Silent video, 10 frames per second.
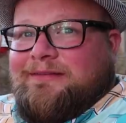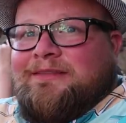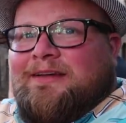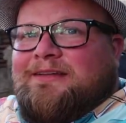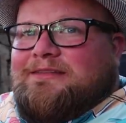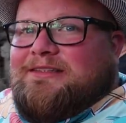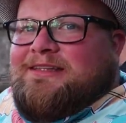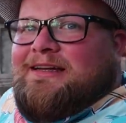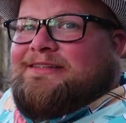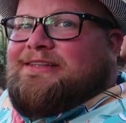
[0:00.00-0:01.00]
and just
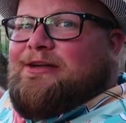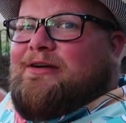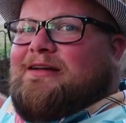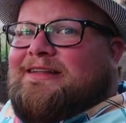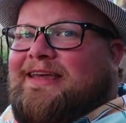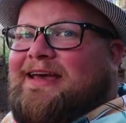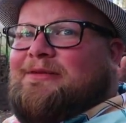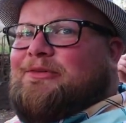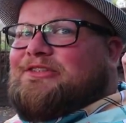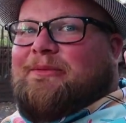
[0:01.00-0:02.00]
kind of stare out at the
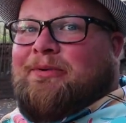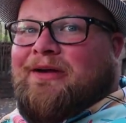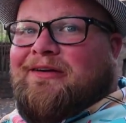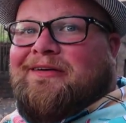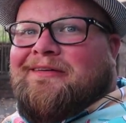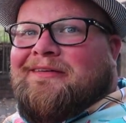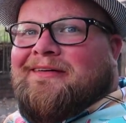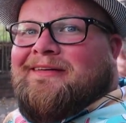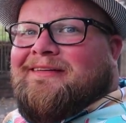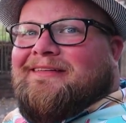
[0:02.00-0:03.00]
animals up here.
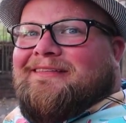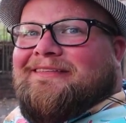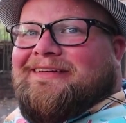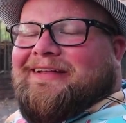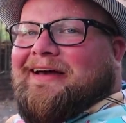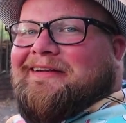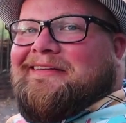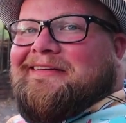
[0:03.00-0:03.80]
Look at that.